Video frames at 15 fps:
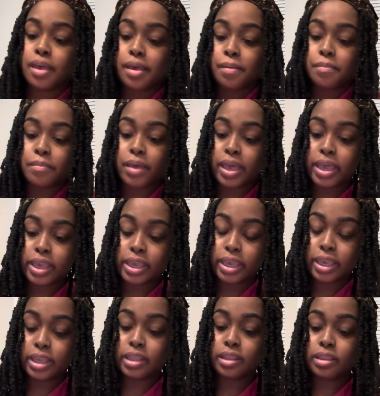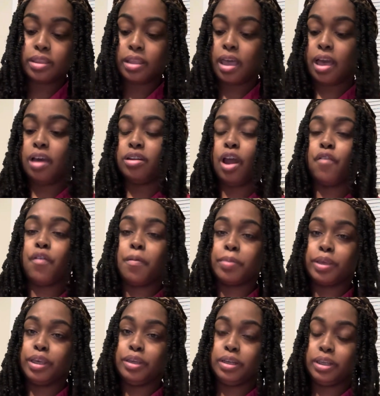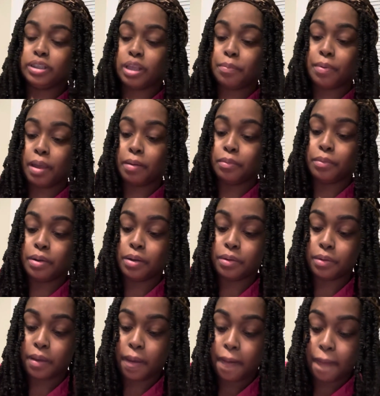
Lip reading: Megan, I don't know if I'm gonna keep this. I probably won't.